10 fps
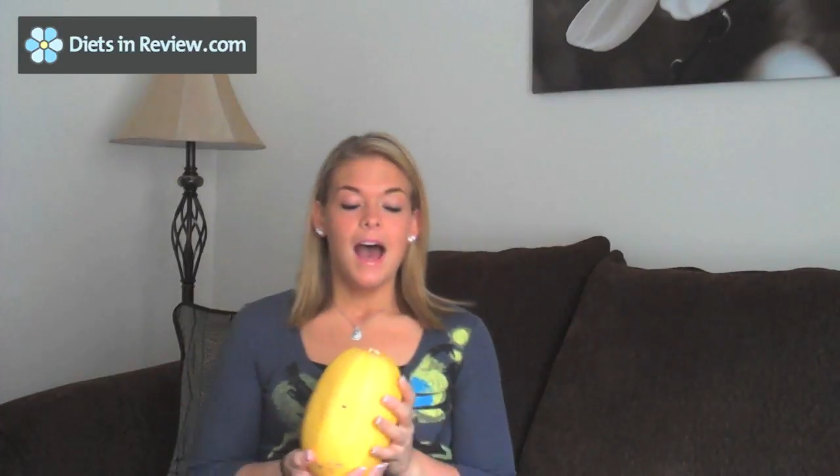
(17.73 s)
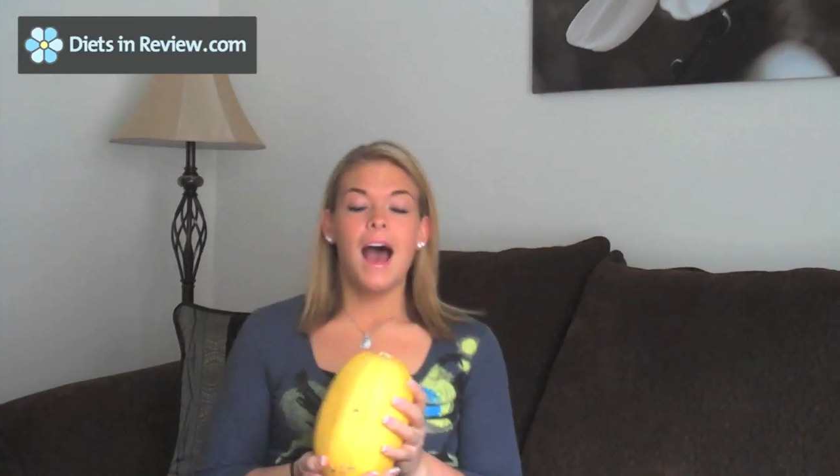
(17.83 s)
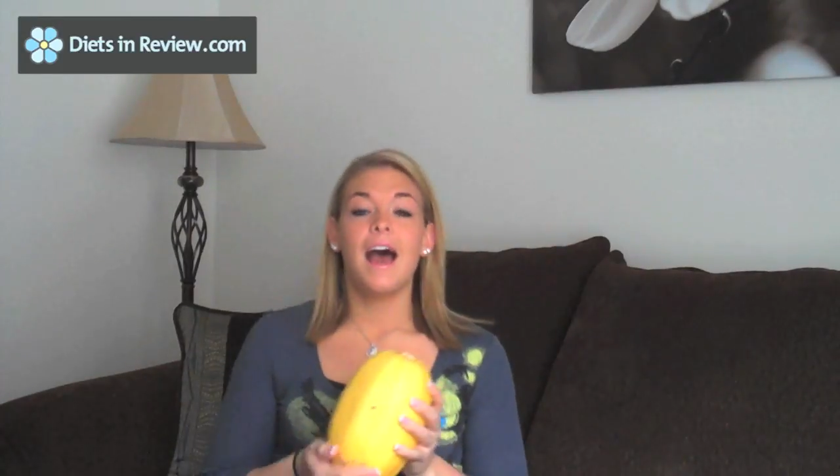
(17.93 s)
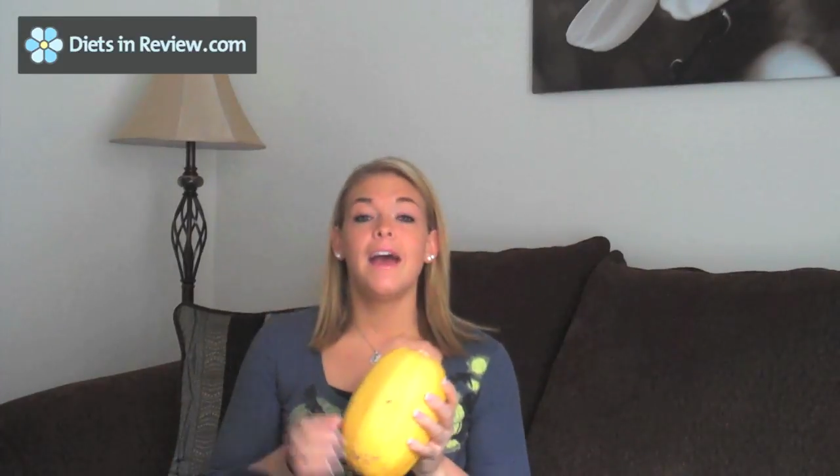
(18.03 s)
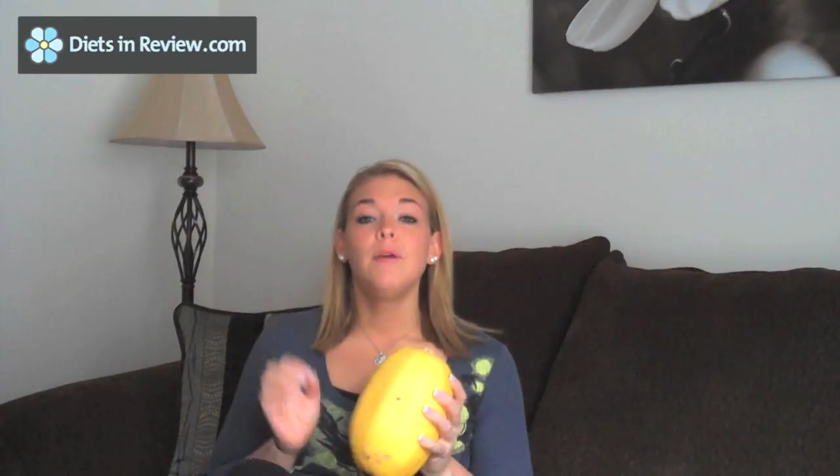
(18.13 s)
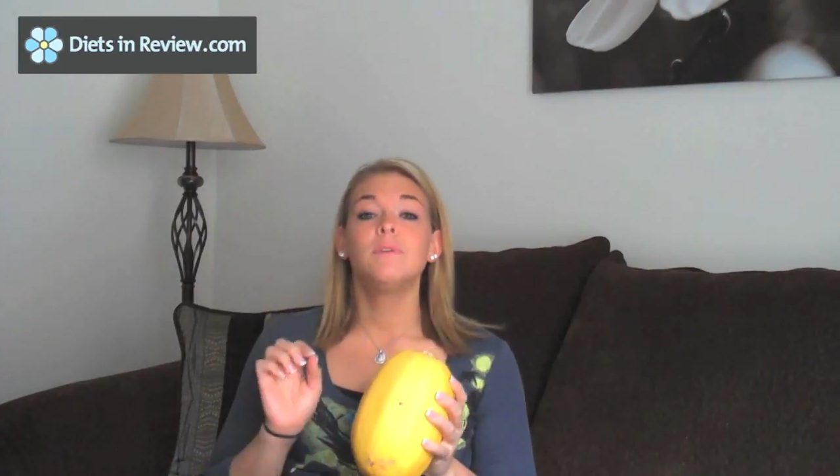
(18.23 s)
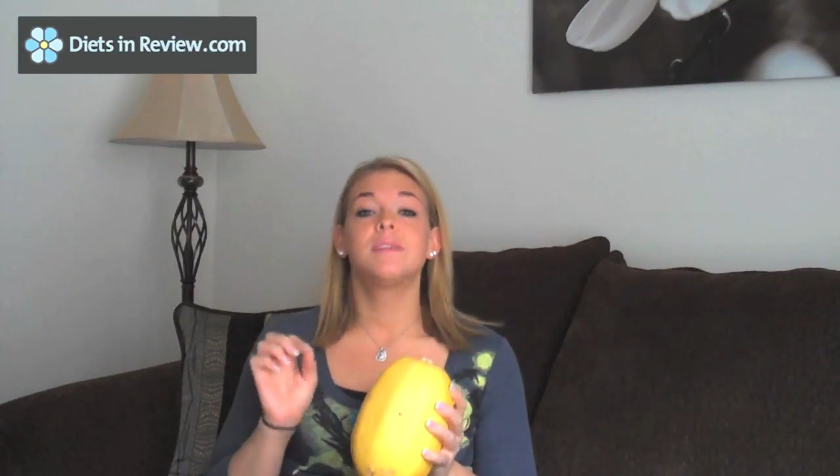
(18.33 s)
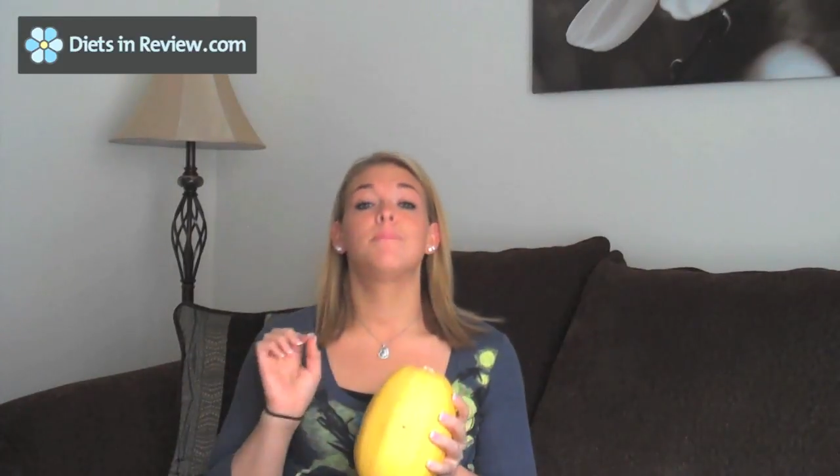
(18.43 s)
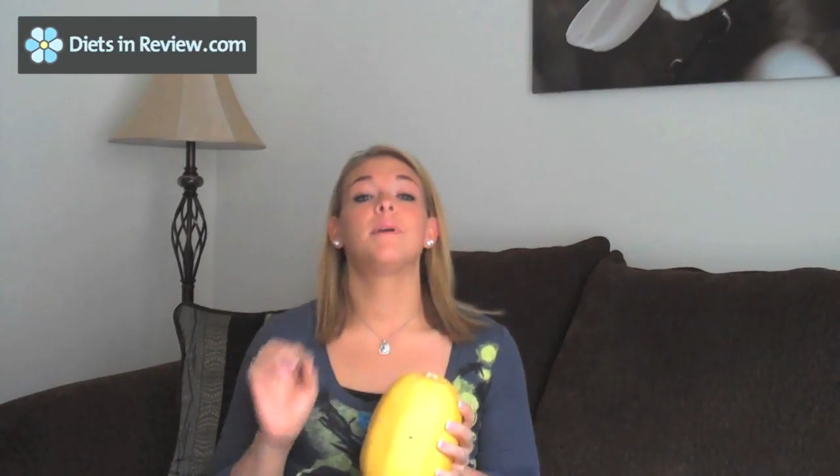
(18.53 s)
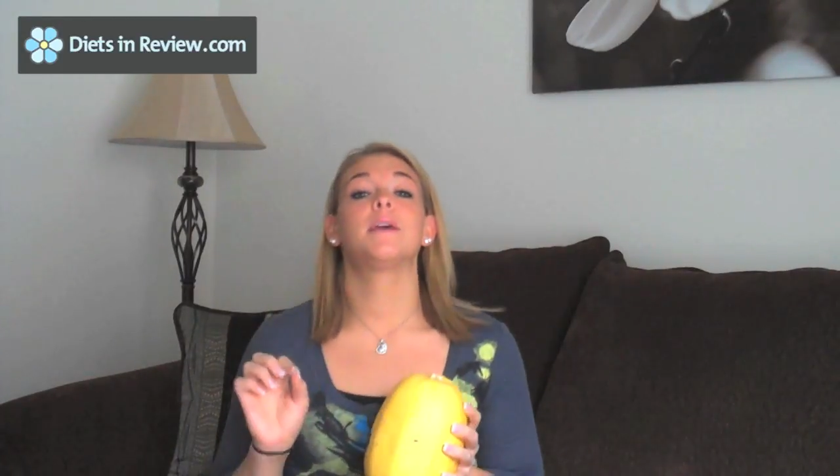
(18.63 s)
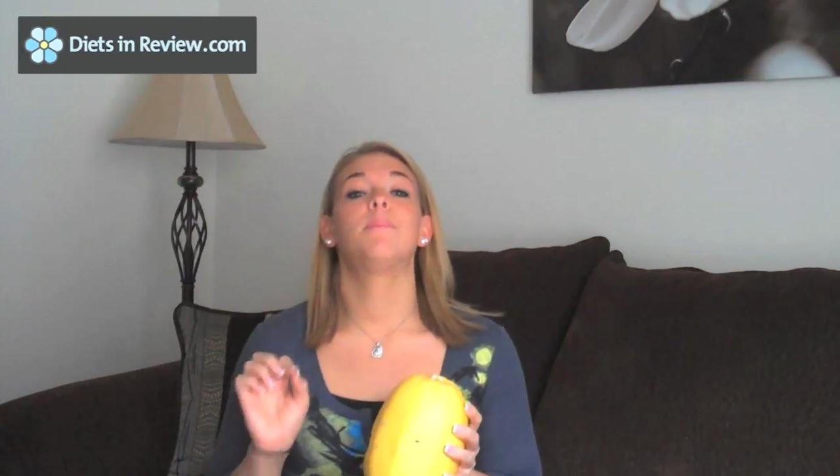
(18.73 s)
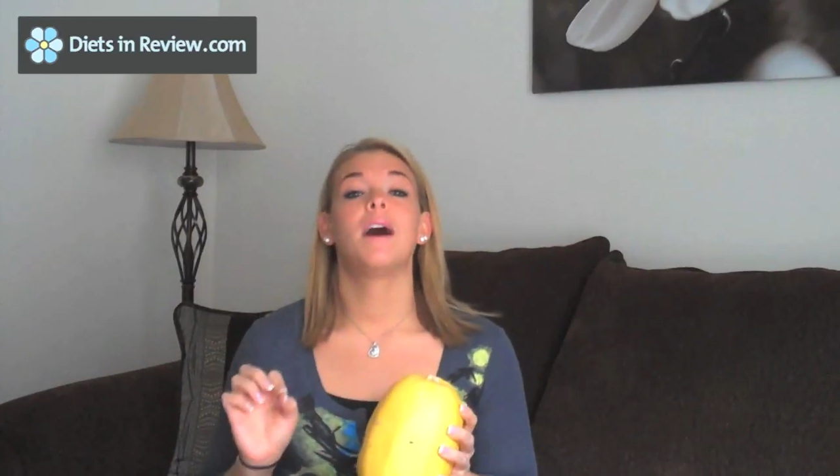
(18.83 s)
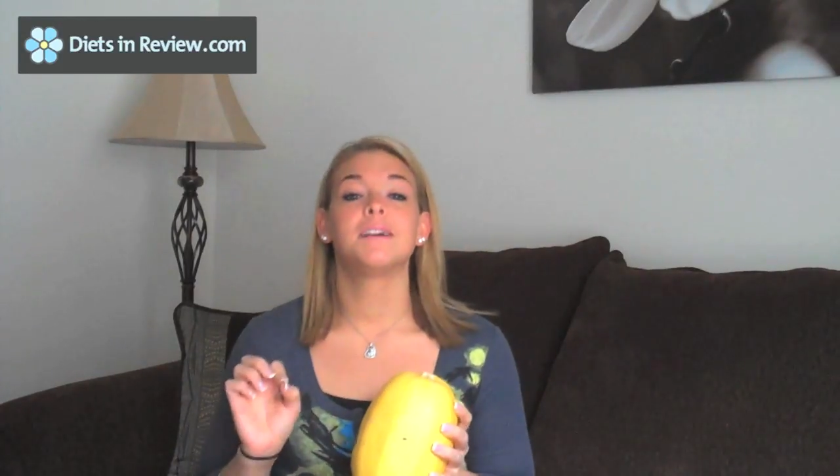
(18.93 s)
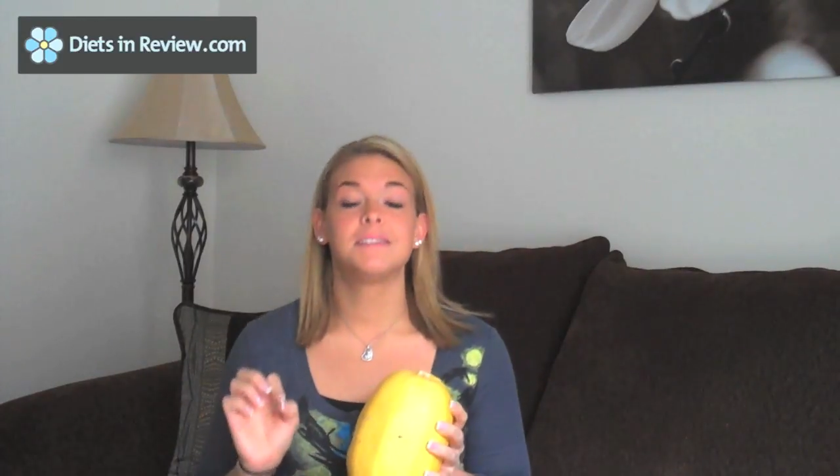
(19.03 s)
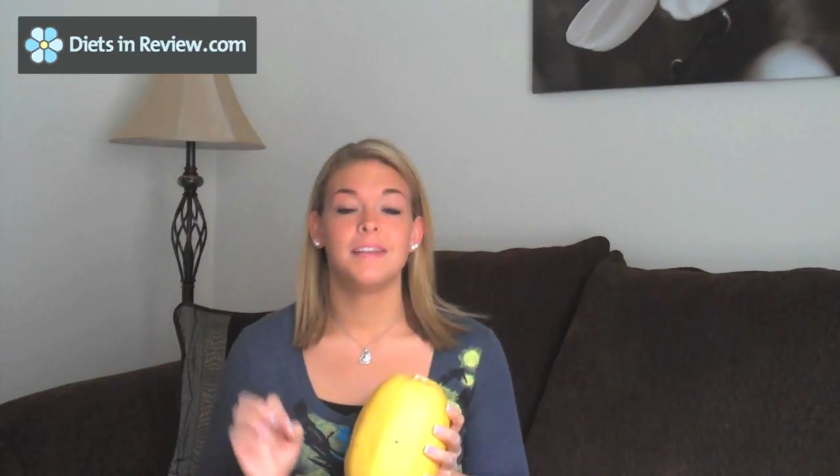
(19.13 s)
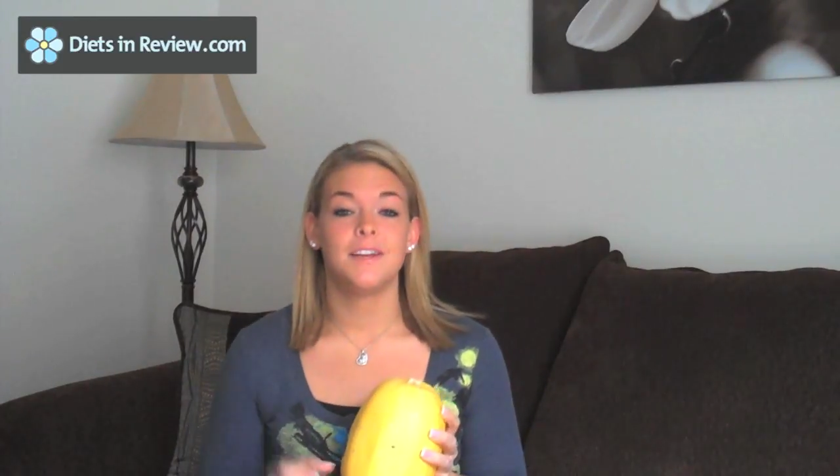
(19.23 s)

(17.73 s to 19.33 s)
I was a big pasta